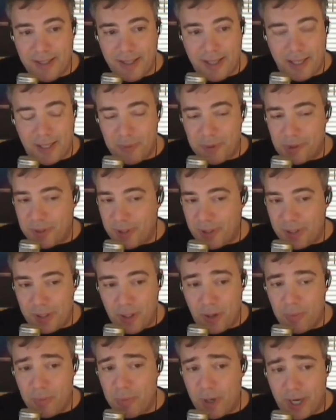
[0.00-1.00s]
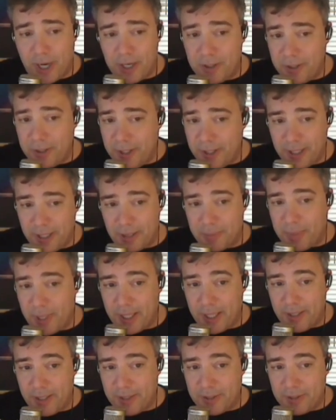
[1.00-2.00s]
and it was a no-brainer. You got to
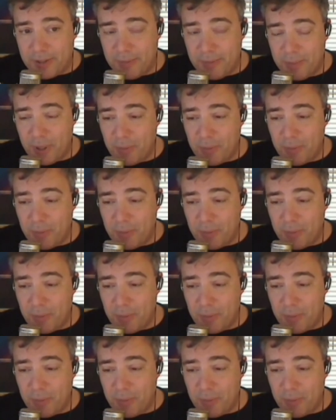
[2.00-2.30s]
buy this,